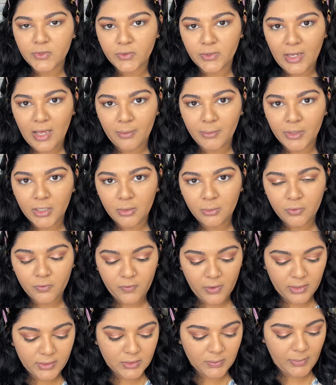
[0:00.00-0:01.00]
now I'm going to move
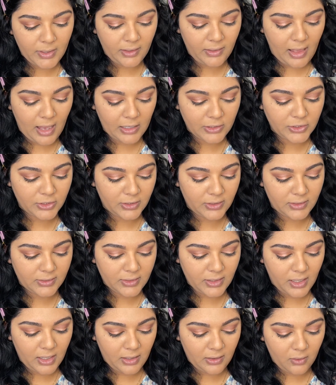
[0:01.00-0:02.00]
on to my lashes,
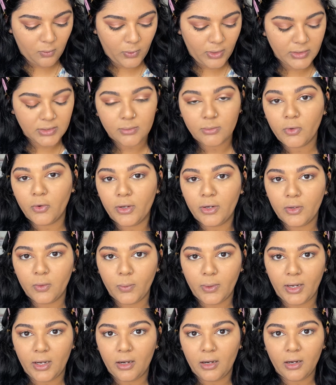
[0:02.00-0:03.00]
and the ones I'm going to
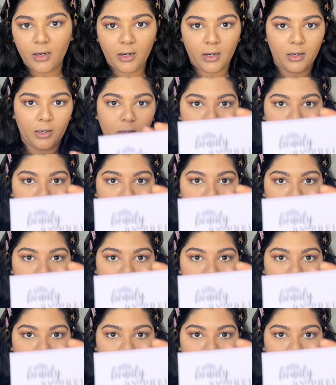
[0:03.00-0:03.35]
wear are